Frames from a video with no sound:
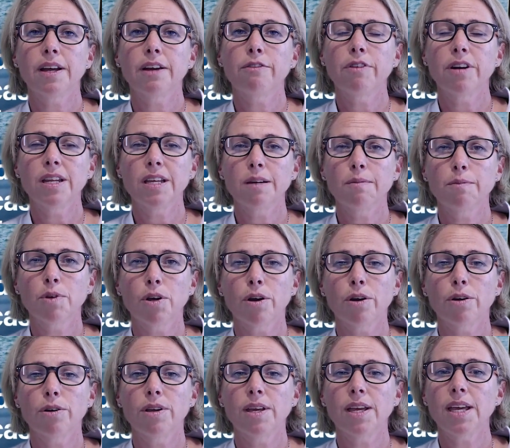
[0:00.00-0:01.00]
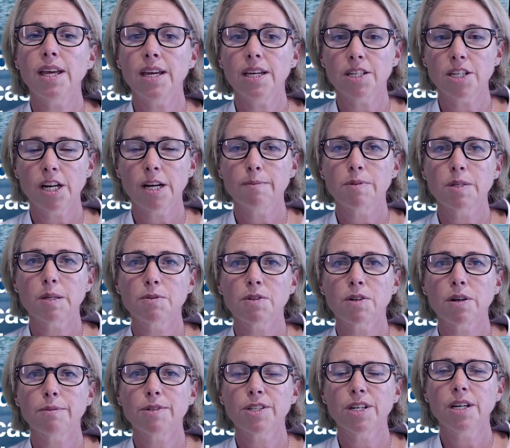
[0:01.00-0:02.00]
Iridium GO airtime
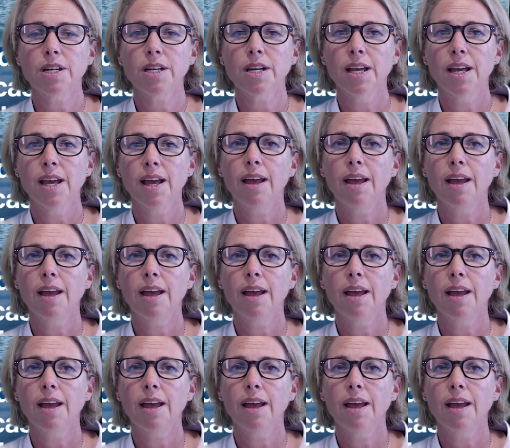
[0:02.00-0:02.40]
subscription,